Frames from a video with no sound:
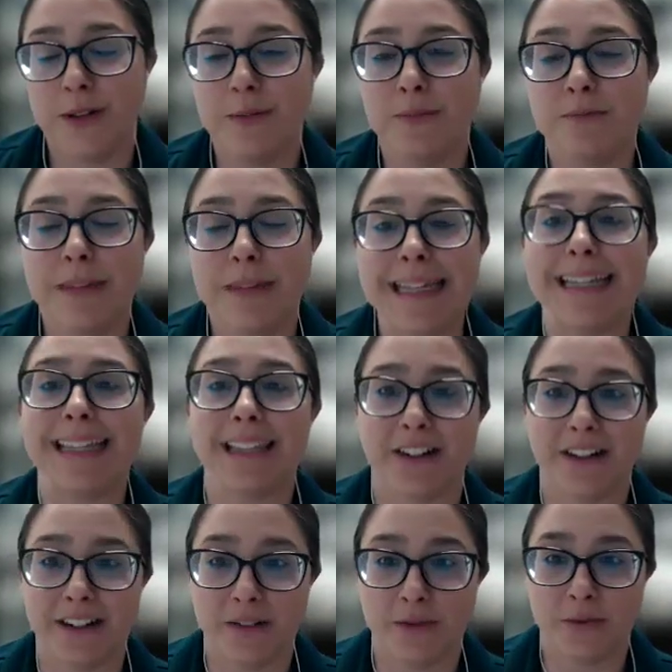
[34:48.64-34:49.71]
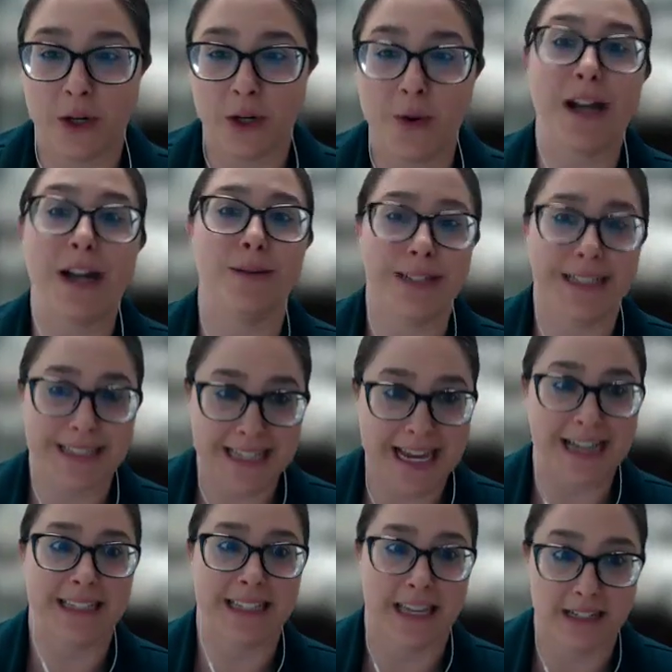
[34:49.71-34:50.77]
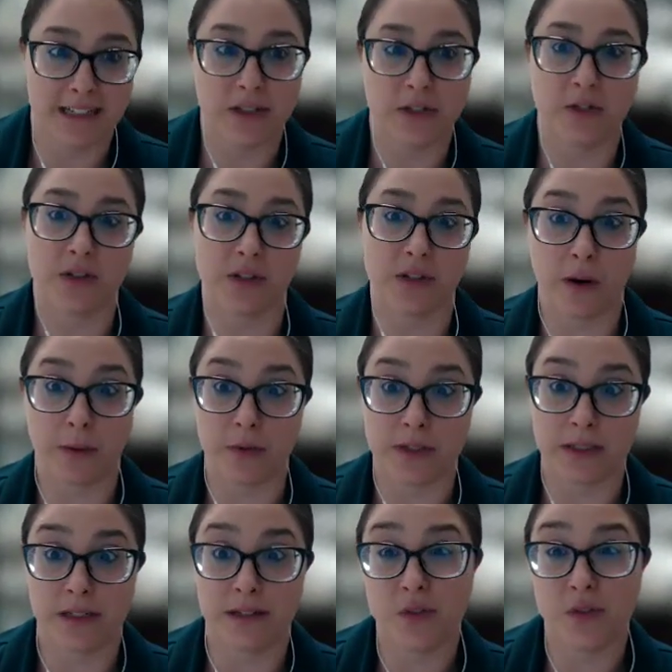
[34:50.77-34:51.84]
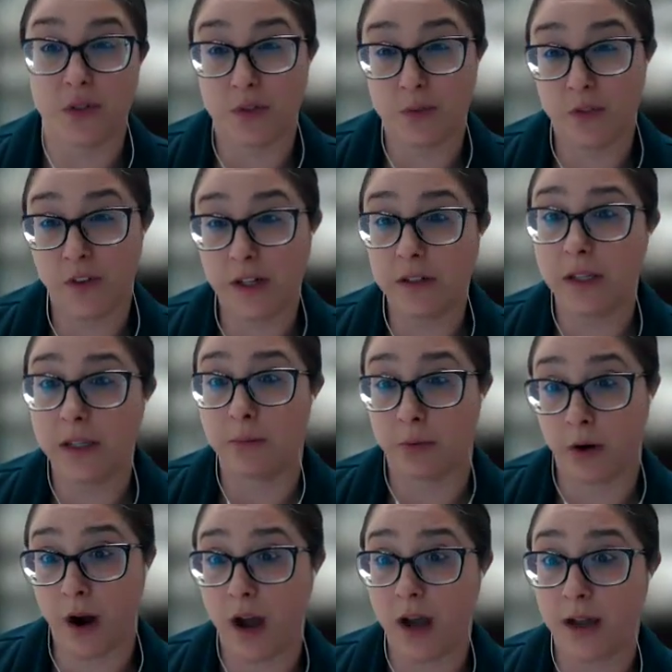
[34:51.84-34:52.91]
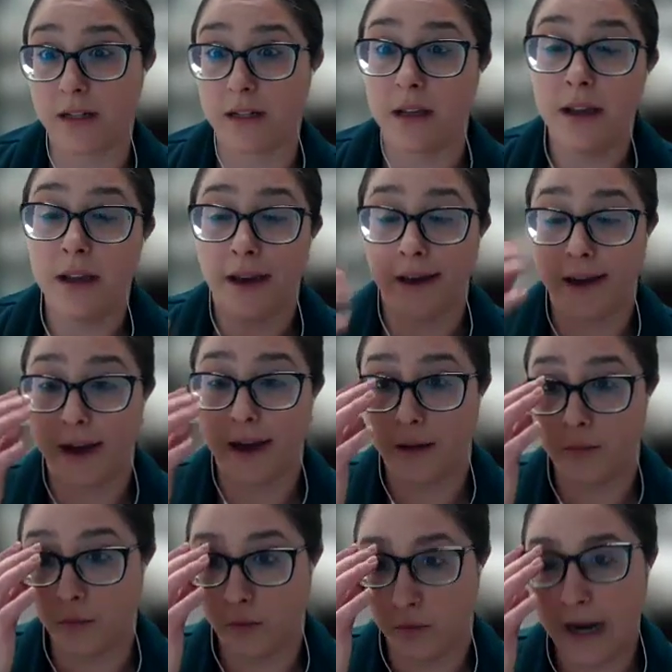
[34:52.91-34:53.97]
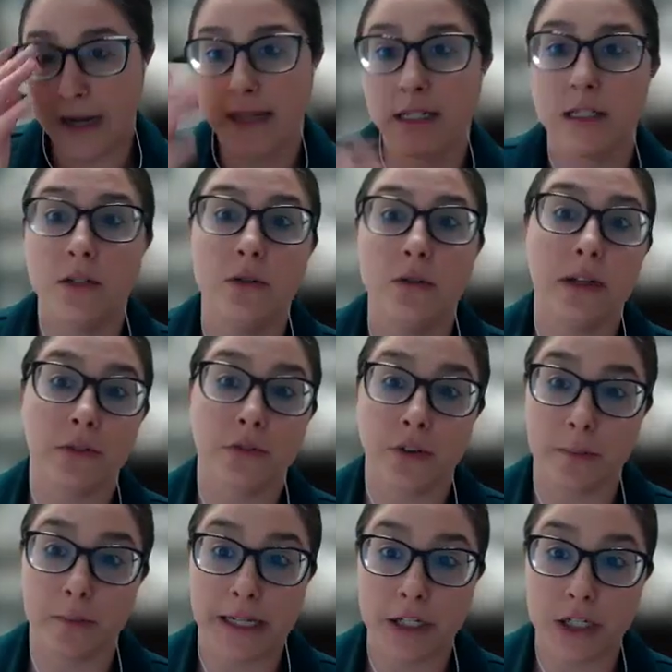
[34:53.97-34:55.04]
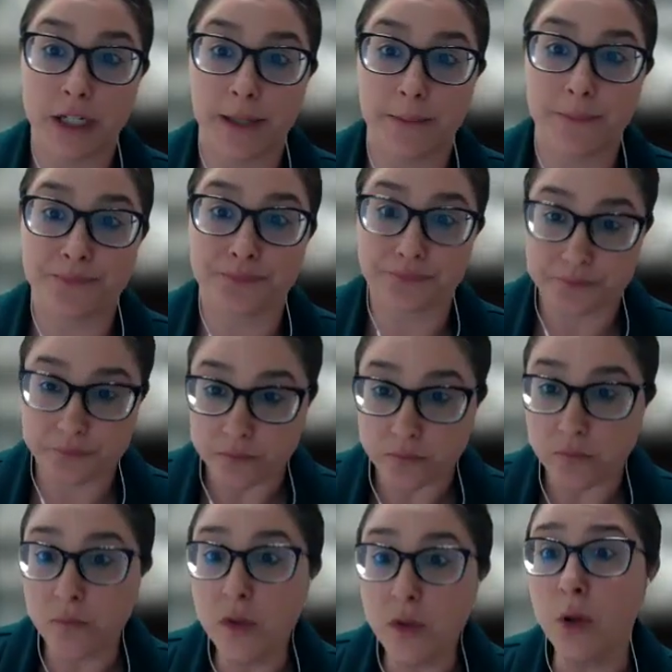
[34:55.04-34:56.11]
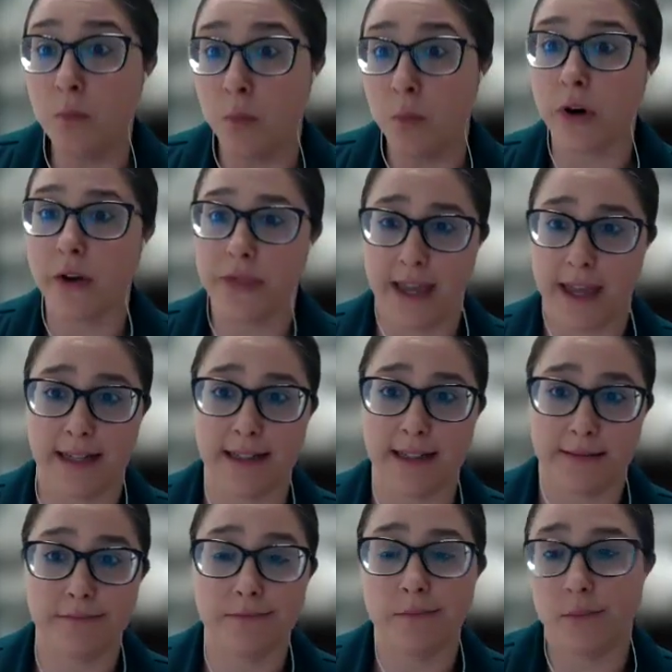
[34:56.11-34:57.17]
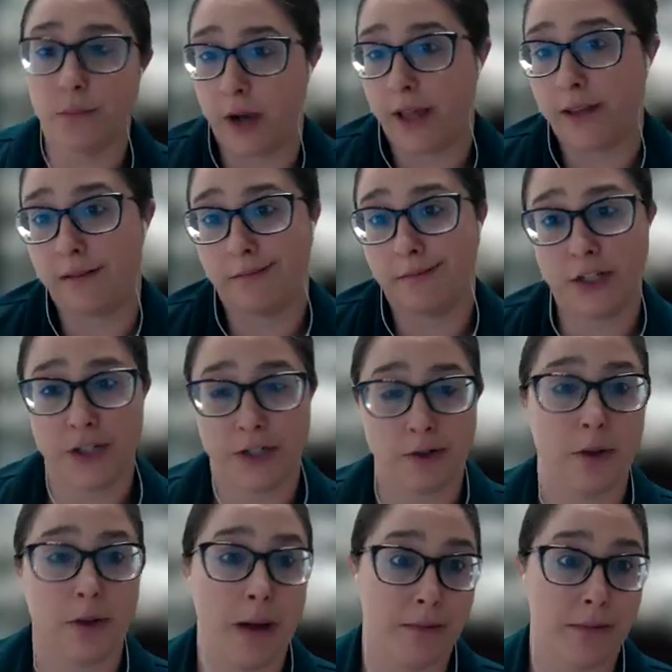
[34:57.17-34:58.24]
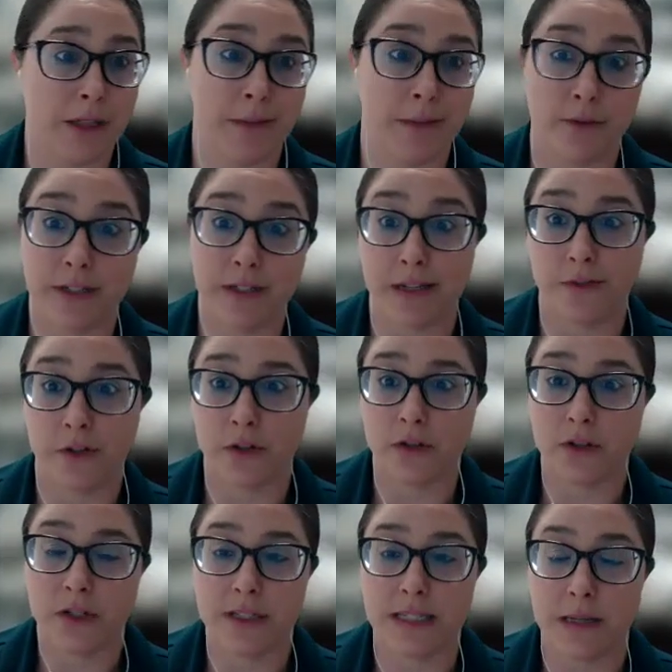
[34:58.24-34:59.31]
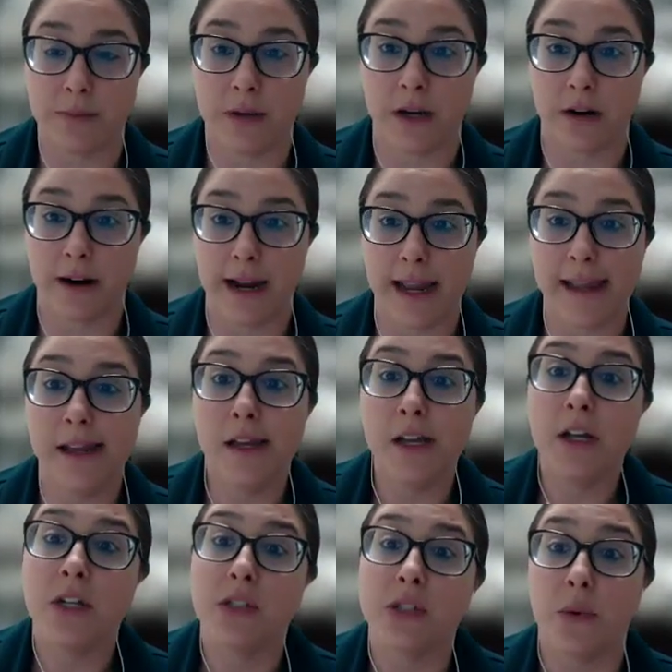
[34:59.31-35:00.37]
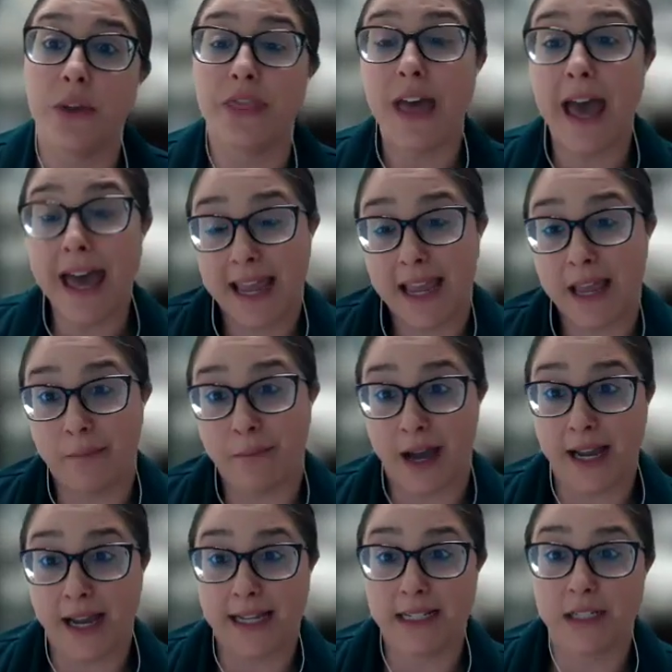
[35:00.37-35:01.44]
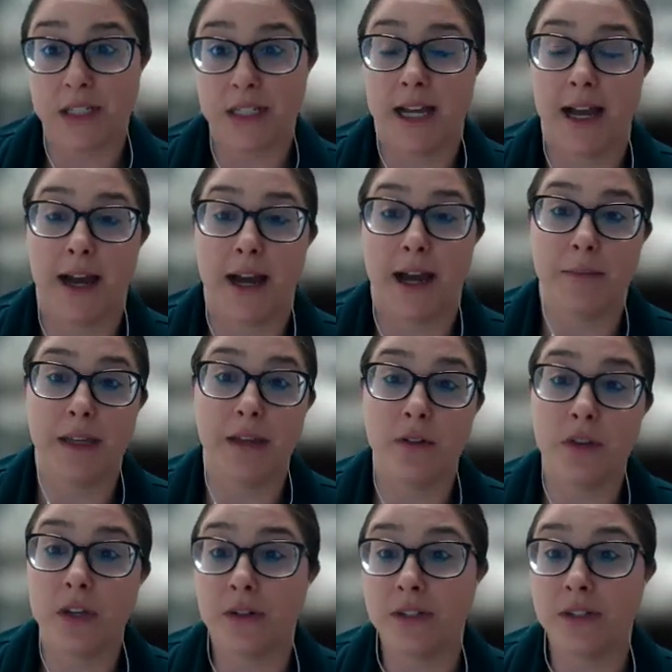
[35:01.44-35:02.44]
meeting their requirements as that exclusive representative. So it's fairly broad right to information, more than what a general public may receive under a CPRA. So with that in mind, even though